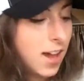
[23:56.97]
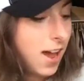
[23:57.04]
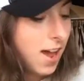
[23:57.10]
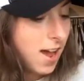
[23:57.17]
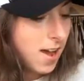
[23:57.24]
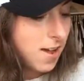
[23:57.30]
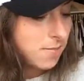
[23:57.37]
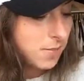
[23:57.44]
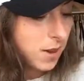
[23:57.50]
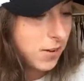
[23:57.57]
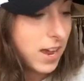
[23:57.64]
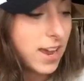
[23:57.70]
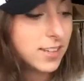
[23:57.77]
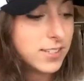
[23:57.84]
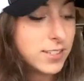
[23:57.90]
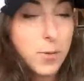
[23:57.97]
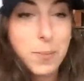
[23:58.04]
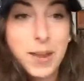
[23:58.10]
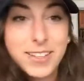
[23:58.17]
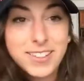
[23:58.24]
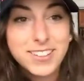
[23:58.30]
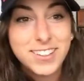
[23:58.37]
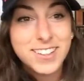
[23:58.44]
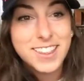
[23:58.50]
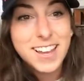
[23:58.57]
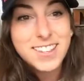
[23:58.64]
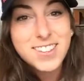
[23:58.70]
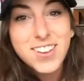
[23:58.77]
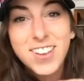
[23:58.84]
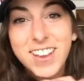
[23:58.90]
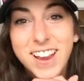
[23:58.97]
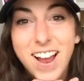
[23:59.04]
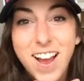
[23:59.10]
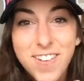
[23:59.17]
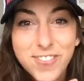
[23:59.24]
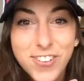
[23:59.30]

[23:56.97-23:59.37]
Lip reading: Okay, so basically that's all I got